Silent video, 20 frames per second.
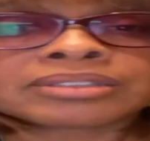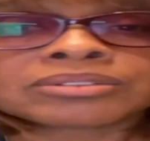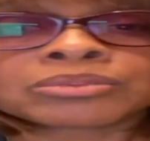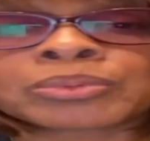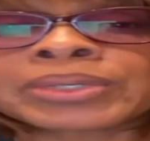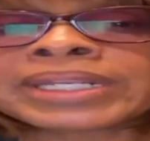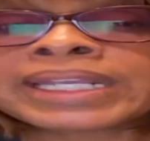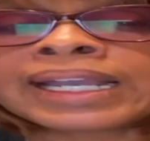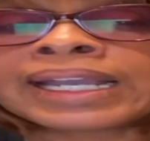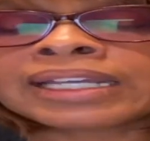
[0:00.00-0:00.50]

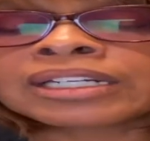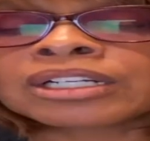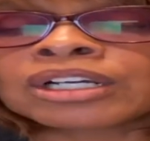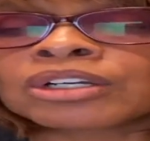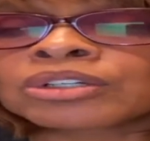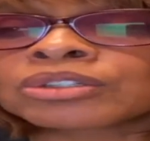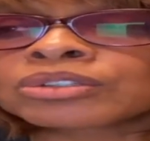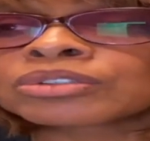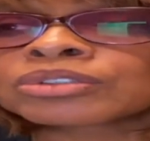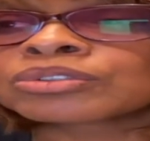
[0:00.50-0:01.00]
We had
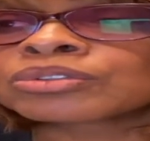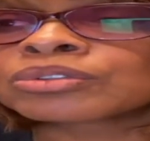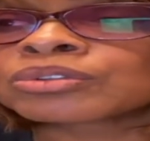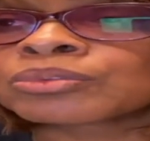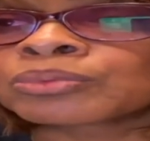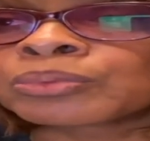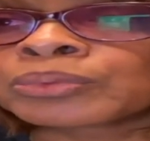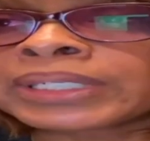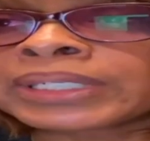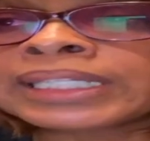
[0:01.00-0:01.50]
a
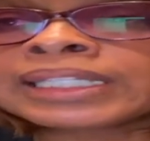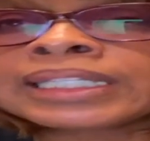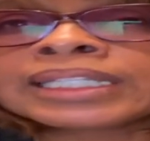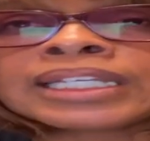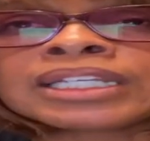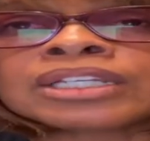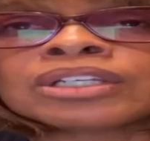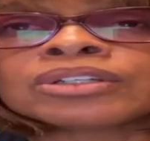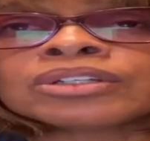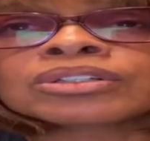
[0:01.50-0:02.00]

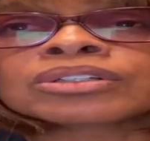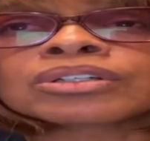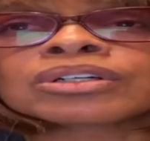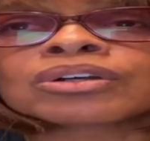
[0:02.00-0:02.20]
really